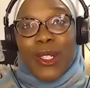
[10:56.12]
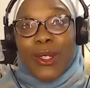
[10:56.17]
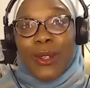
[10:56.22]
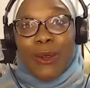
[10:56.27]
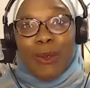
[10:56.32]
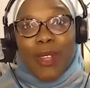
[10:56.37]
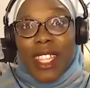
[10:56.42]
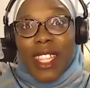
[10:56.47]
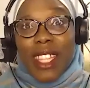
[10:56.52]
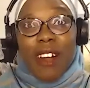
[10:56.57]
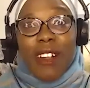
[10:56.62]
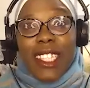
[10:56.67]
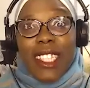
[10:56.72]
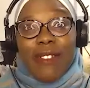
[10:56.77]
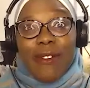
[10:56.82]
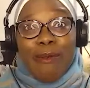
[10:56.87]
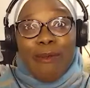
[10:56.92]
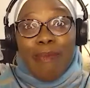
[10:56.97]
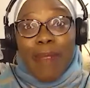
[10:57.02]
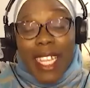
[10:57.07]

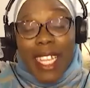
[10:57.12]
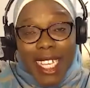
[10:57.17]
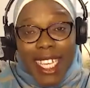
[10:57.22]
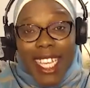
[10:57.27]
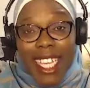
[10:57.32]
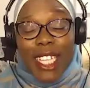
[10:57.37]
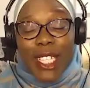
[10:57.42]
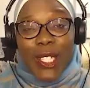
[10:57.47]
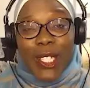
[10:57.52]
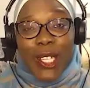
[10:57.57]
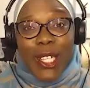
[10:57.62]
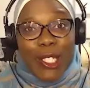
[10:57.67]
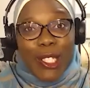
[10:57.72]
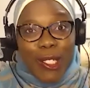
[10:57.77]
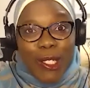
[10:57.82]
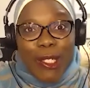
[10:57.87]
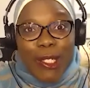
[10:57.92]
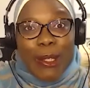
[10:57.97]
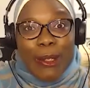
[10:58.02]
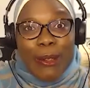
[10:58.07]
Without medication,
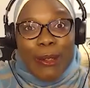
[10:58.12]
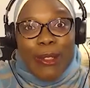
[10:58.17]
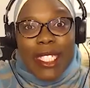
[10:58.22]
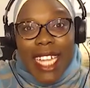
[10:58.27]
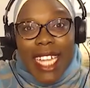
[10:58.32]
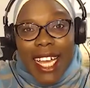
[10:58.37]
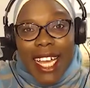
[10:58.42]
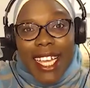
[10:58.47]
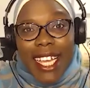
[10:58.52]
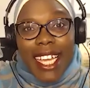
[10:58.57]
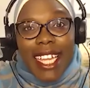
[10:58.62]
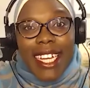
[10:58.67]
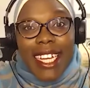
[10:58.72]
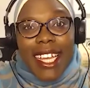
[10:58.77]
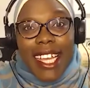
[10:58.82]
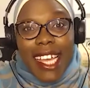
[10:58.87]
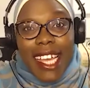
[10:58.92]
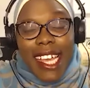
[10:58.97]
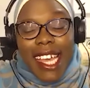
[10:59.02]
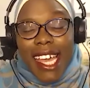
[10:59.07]
just through diet.
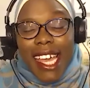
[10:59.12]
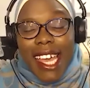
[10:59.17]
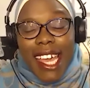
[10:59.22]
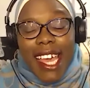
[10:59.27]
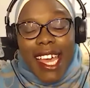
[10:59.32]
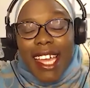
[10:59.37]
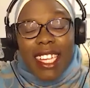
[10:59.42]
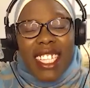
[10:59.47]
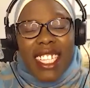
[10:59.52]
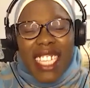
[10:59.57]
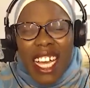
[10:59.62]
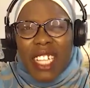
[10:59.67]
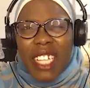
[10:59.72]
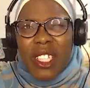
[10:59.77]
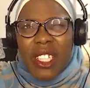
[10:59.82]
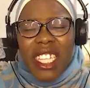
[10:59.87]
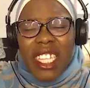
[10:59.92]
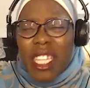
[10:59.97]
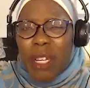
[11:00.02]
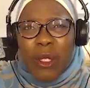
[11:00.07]
And
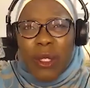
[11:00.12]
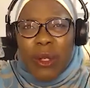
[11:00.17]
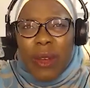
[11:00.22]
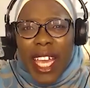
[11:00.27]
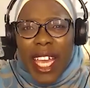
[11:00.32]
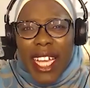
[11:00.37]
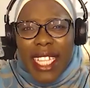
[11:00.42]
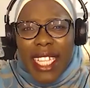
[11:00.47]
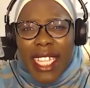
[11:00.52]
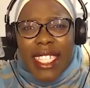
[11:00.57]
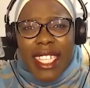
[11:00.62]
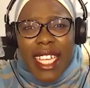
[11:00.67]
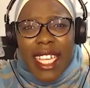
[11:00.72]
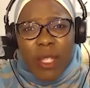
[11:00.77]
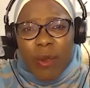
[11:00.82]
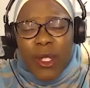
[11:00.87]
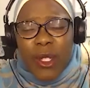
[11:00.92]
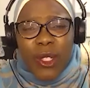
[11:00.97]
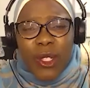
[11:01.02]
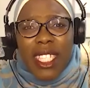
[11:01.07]
actually, there was no exercise. It
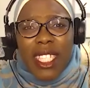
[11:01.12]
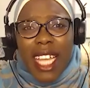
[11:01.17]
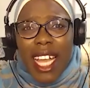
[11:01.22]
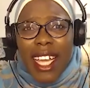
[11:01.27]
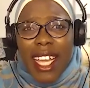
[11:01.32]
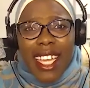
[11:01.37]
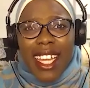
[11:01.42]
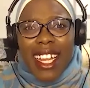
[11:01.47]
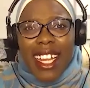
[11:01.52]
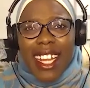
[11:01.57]
was just diet.